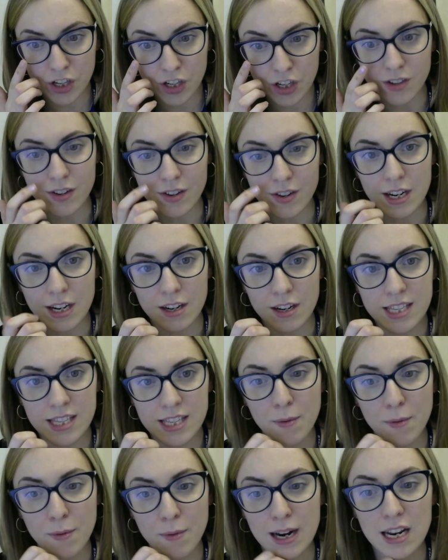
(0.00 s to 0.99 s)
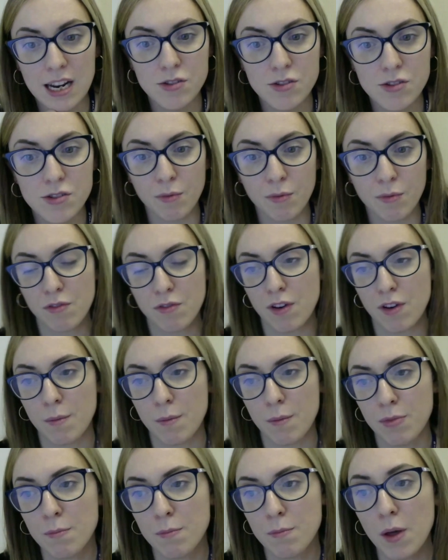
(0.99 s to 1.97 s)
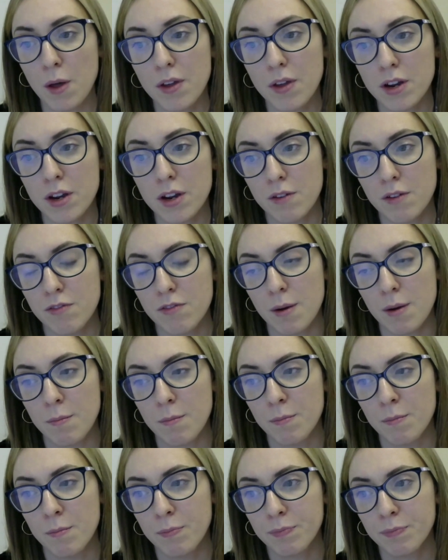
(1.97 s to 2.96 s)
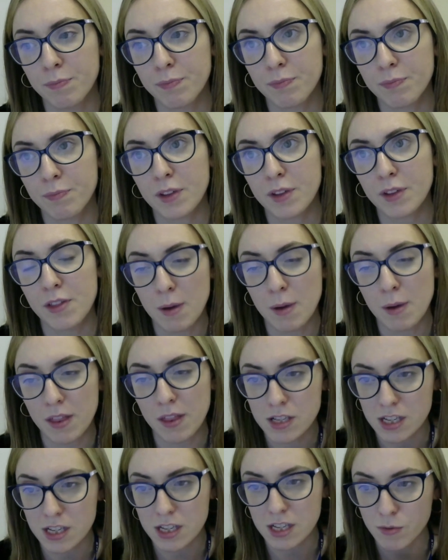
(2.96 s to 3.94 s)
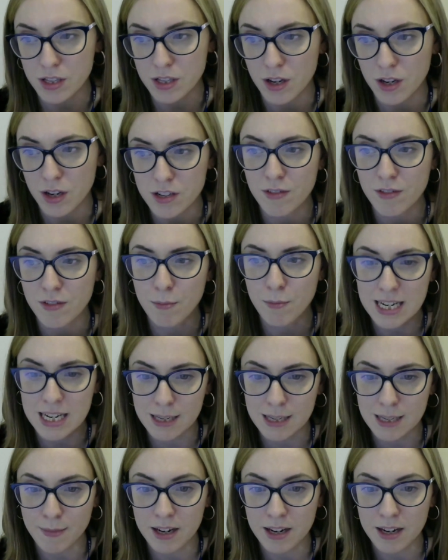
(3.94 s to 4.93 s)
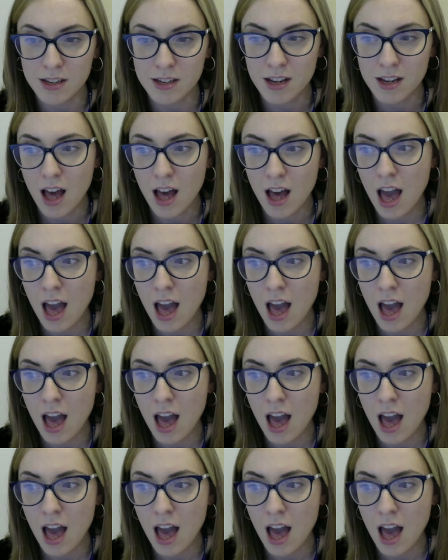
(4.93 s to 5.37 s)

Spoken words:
children separated from their mothers as a result of imprisonment,